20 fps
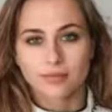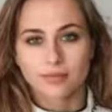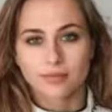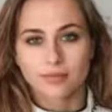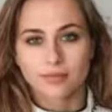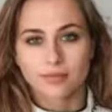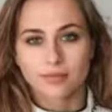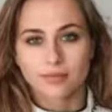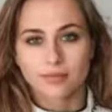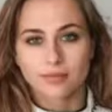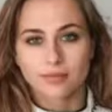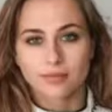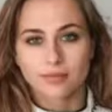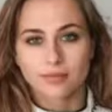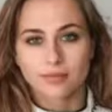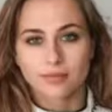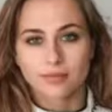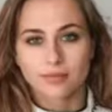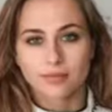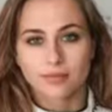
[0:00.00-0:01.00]

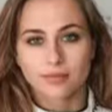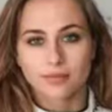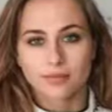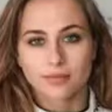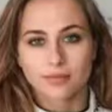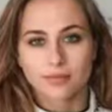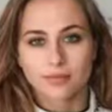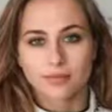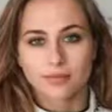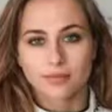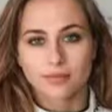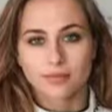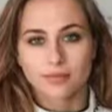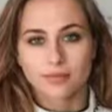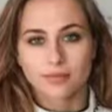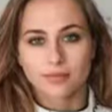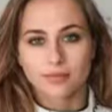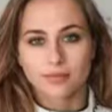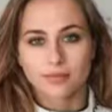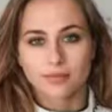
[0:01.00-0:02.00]

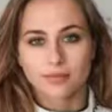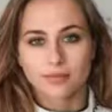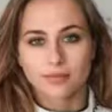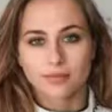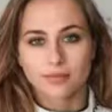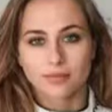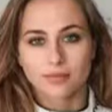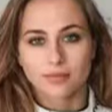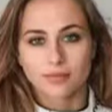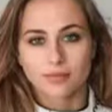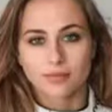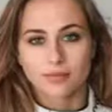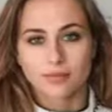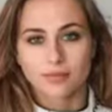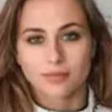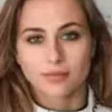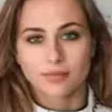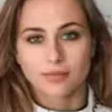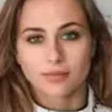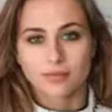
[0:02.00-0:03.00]

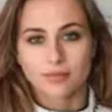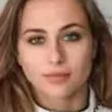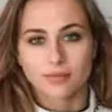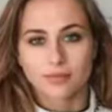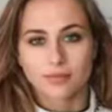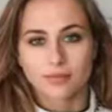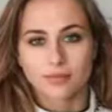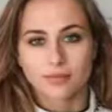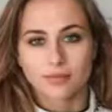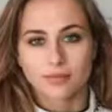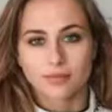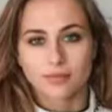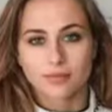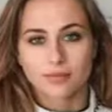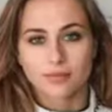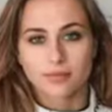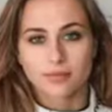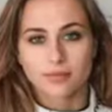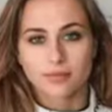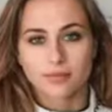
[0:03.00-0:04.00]

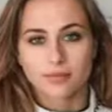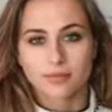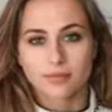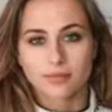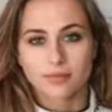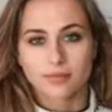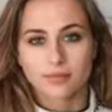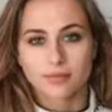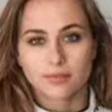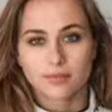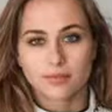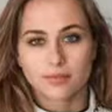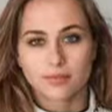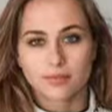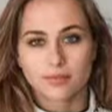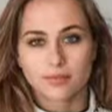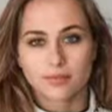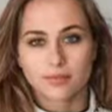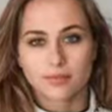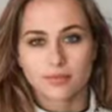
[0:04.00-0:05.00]

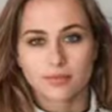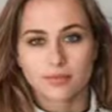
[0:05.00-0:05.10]
(not speaking)